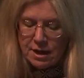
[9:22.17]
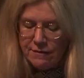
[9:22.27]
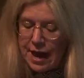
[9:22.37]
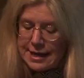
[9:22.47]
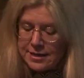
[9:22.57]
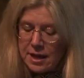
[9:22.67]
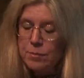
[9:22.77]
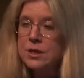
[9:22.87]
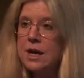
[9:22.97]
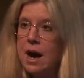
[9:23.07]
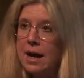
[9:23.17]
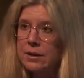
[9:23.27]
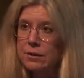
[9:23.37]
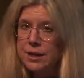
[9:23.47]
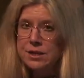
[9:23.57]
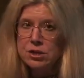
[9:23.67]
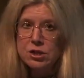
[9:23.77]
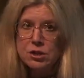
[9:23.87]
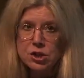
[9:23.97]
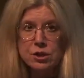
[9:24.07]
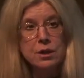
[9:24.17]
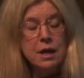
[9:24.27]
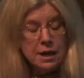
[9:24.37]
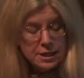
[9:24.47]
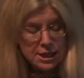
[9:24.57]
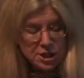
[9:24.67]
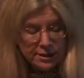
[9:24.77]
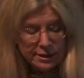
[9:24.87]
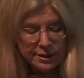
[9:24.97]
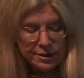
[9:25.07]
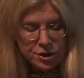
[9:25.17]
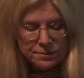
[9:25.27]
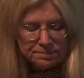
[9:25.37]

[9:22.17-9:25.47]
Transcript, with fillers: of any sampradaya or institutional teaching lineage,